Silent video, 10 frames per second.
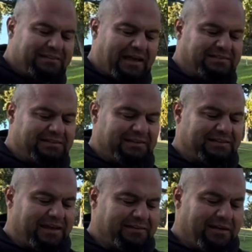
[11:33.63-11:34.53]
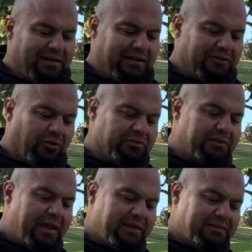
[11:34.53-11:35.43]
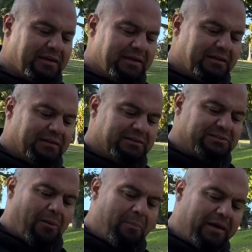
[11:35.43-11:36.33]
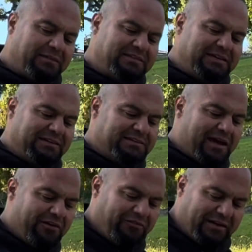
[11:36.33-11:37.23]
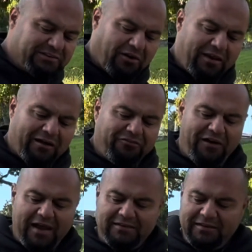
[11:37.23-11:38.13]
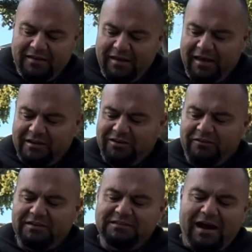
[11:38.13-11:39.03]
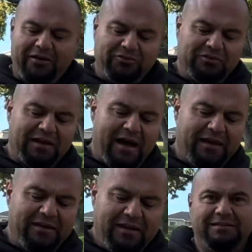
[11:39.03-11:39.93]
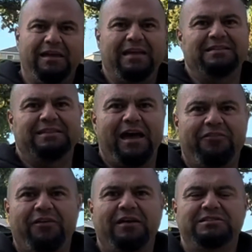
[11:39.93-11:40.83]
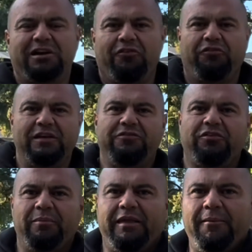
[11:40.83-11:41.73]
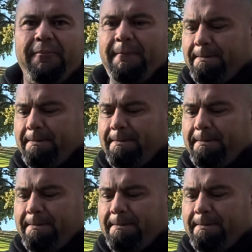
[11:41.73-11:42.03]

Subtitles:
9:6 says, in those days shall men seek death and shall not find it, and shall desire to die, and death shall flee from them.